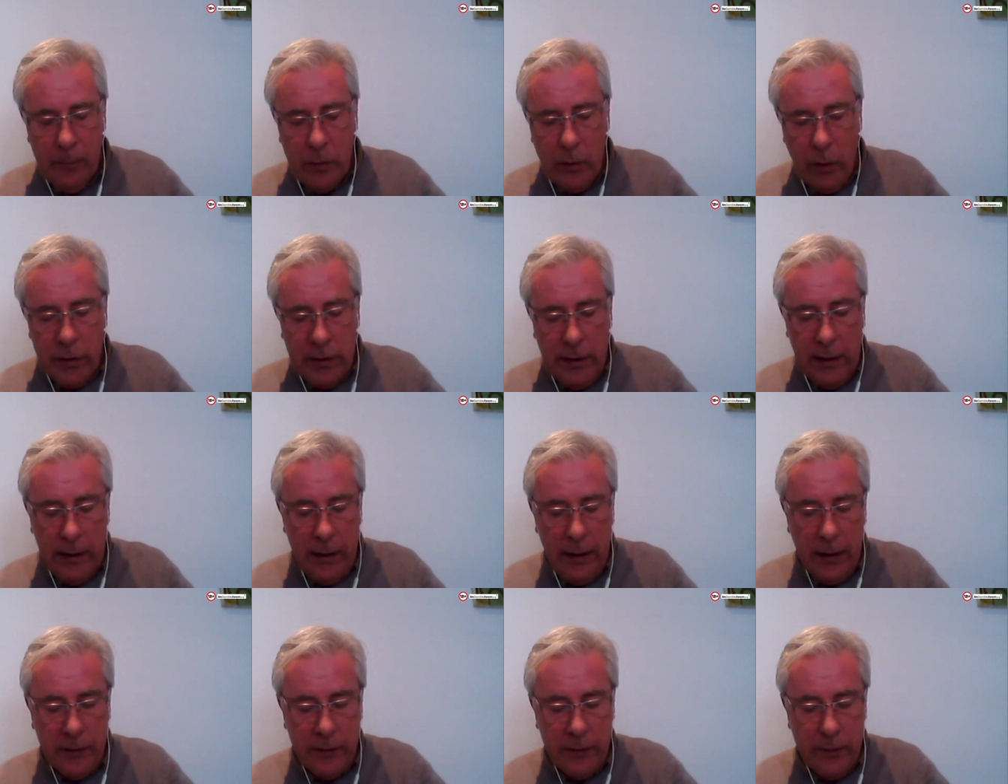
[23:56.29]
Gordon
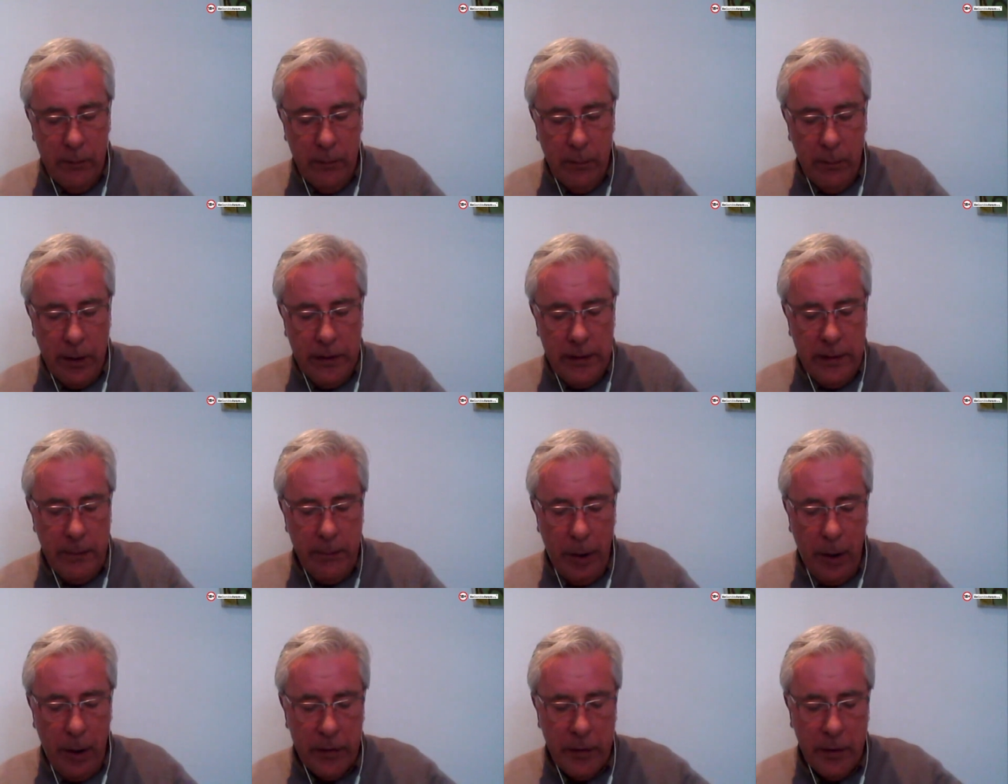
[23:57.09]
Elliott has
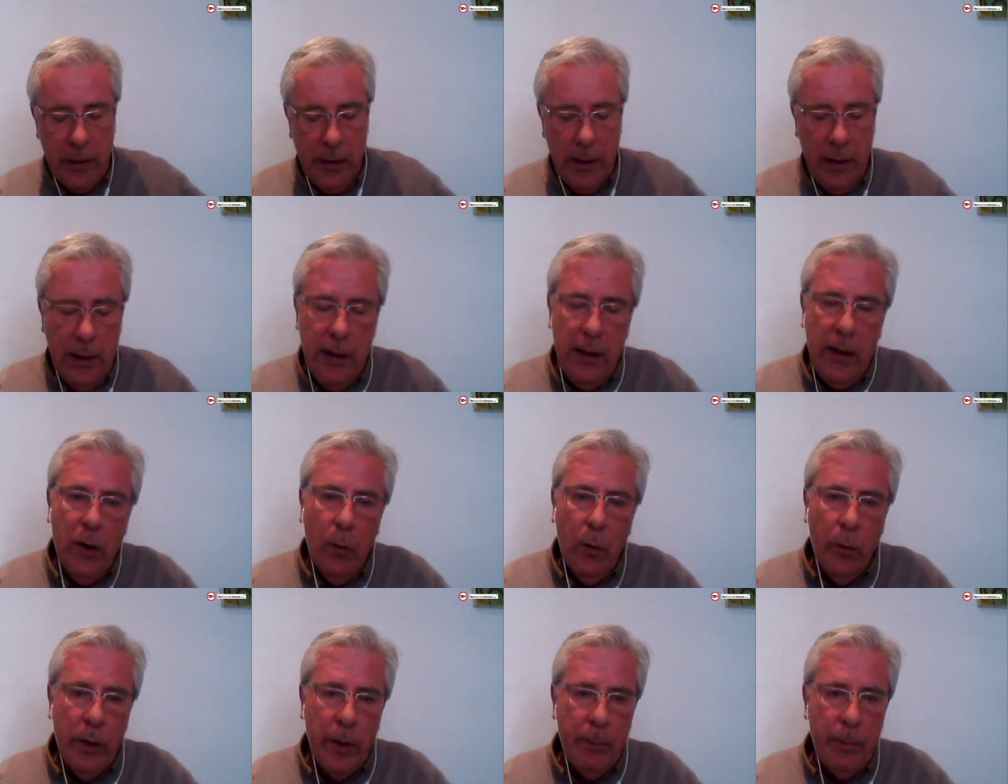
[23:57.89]
Mighty Potter,
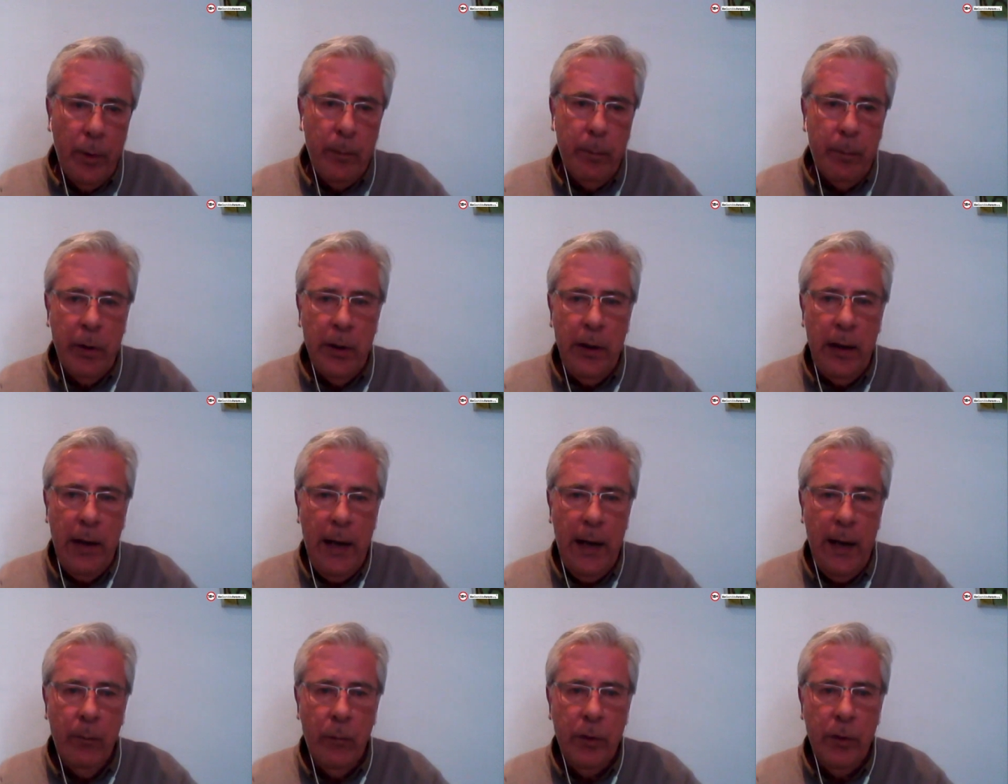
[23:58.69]
won a bumper
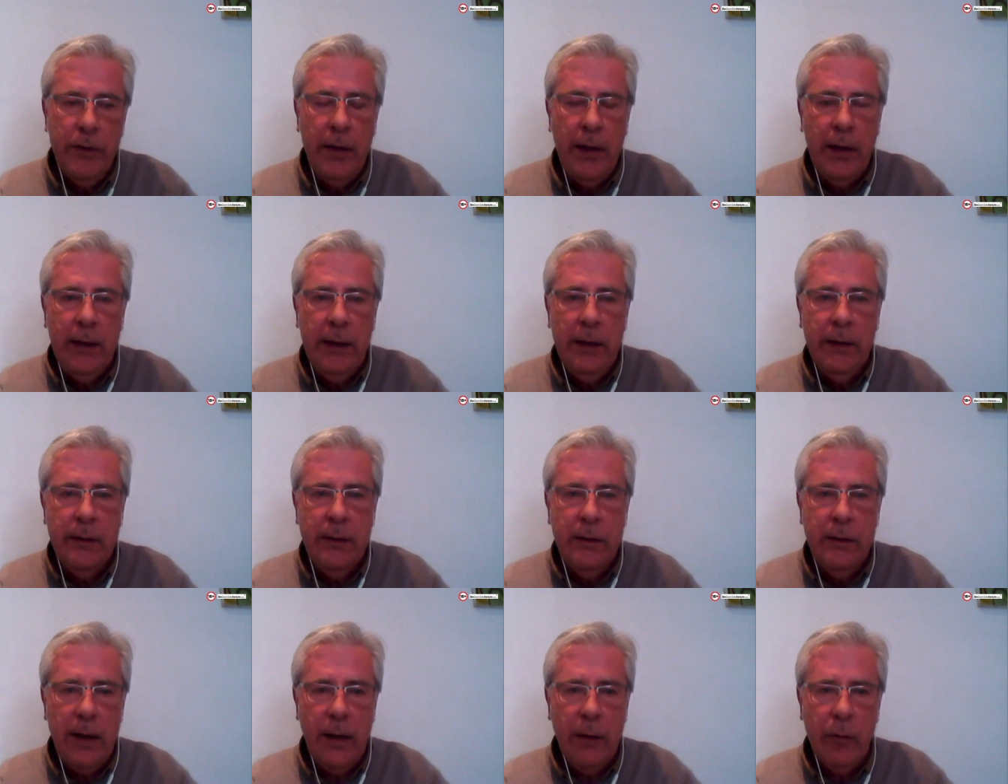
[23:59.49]
and won then
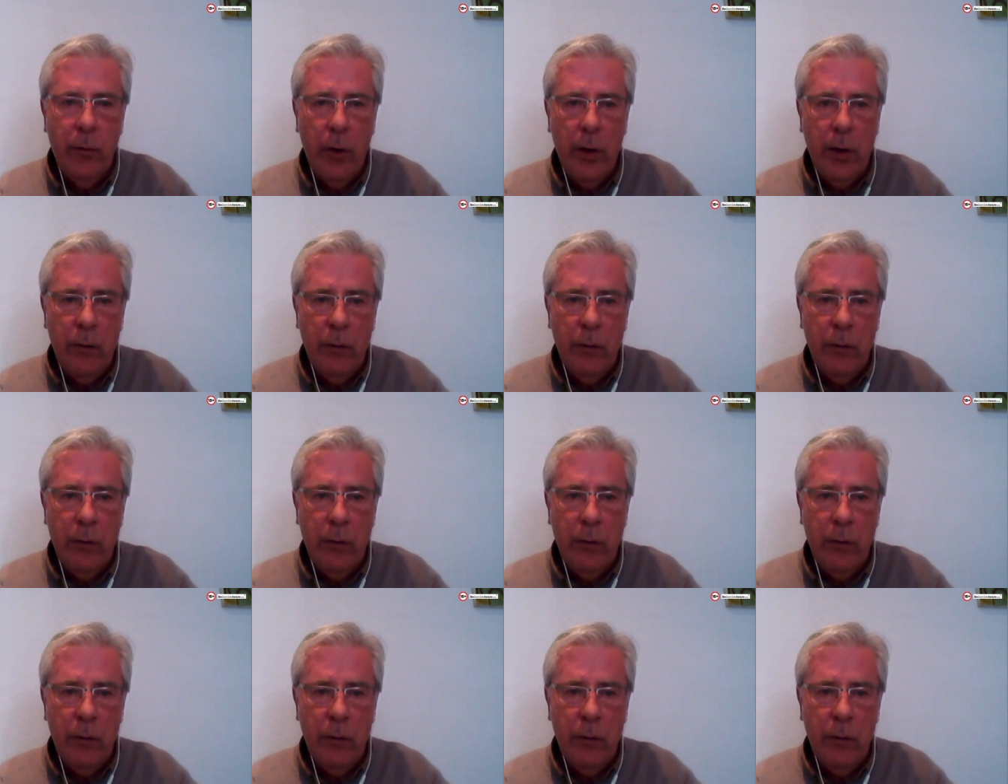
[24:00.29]
in Down